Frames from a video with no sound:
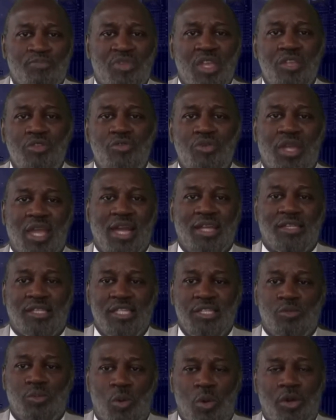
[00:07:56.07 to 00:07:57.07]
Then you got
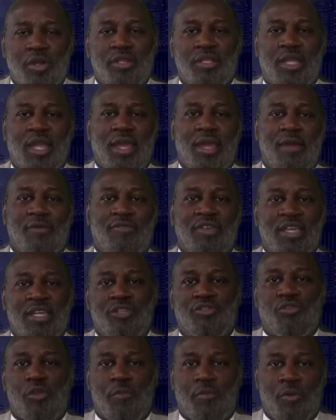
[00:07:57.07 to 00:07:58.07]
these watered down
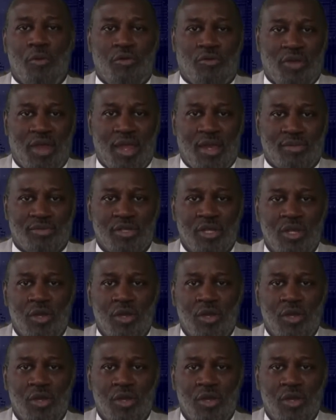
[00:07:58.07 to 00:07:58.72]
reentry programs.